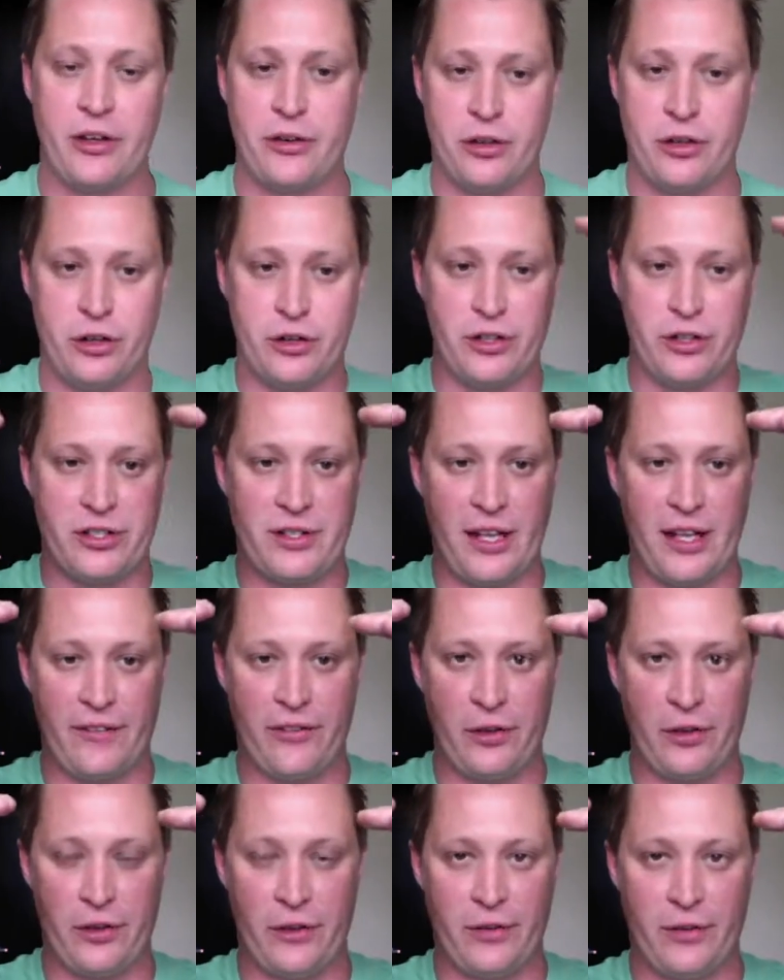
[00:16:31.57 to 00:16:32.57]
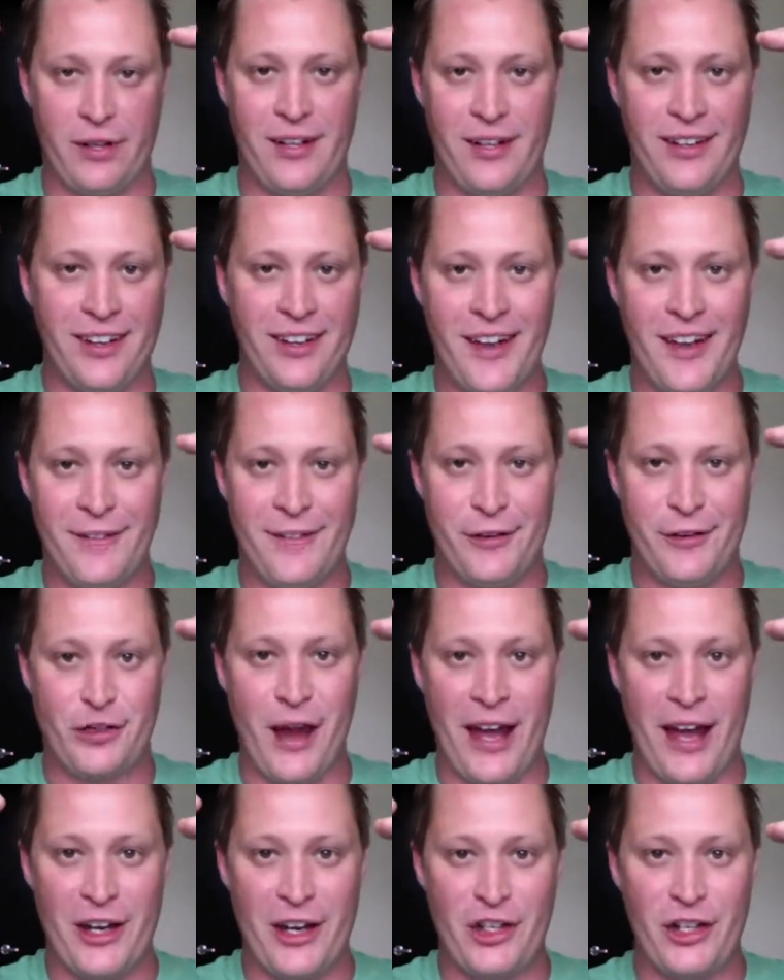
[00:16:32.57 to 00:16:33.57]
And you're just, if your
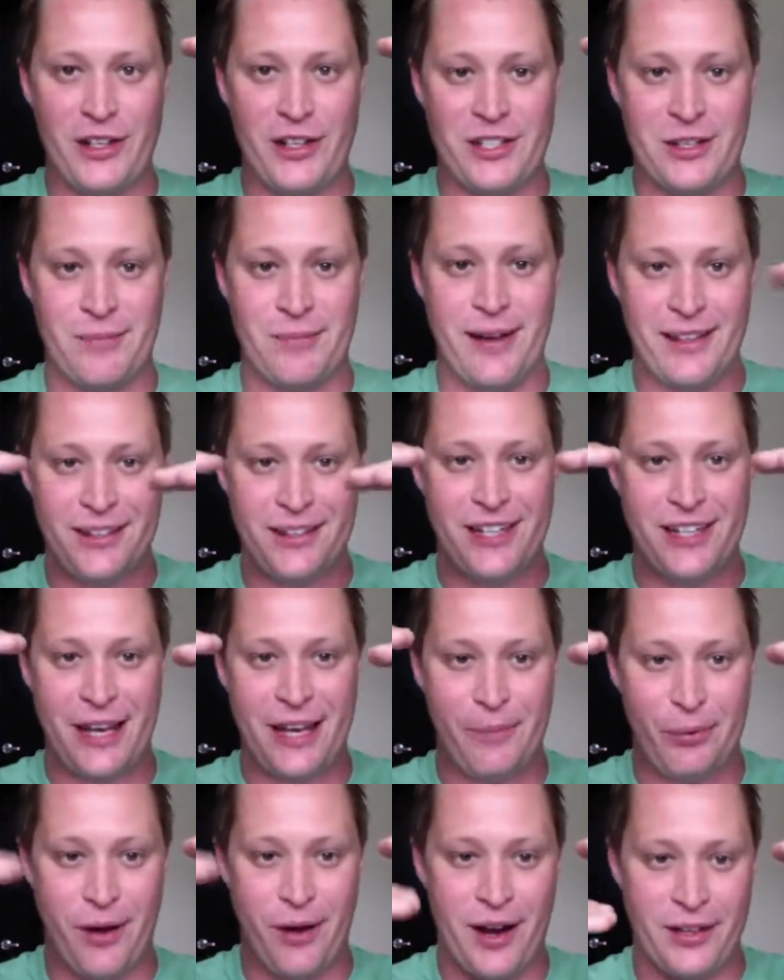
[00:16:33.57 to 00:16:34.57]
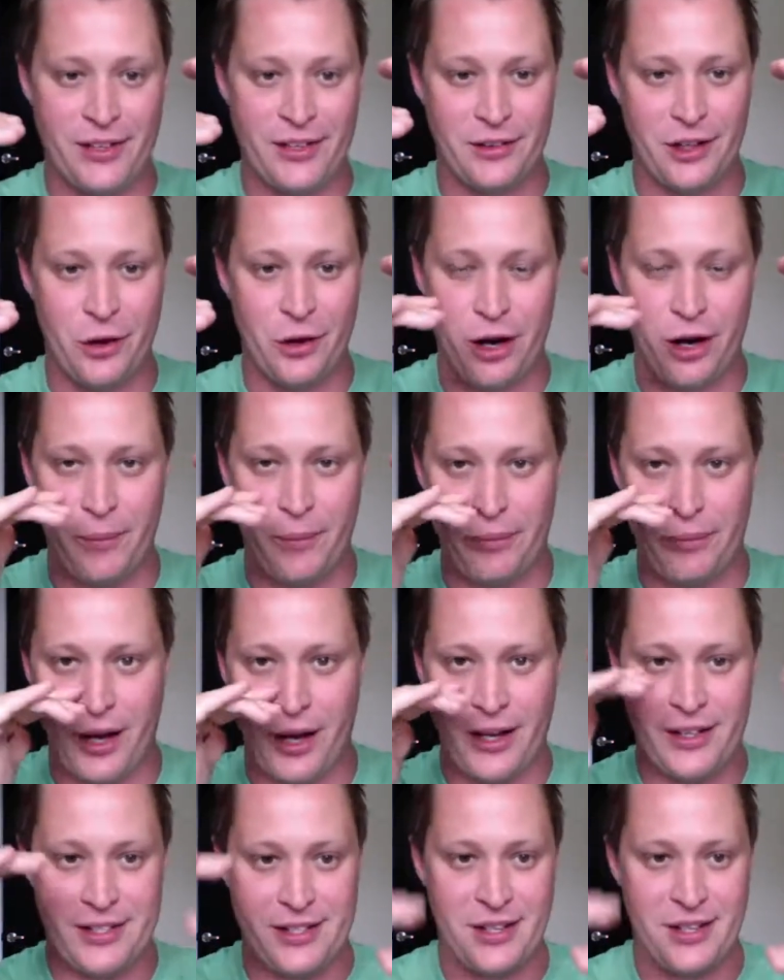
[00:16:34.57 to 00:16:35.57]
strategy is to make the same product and lower on
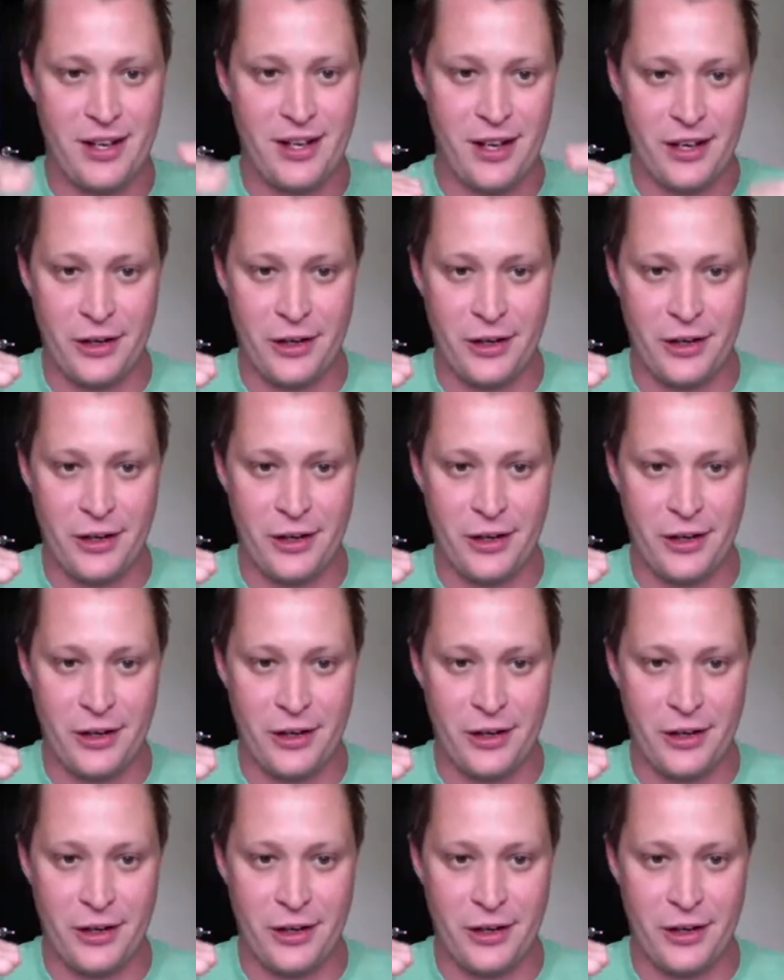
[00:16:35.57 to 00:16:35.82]
price,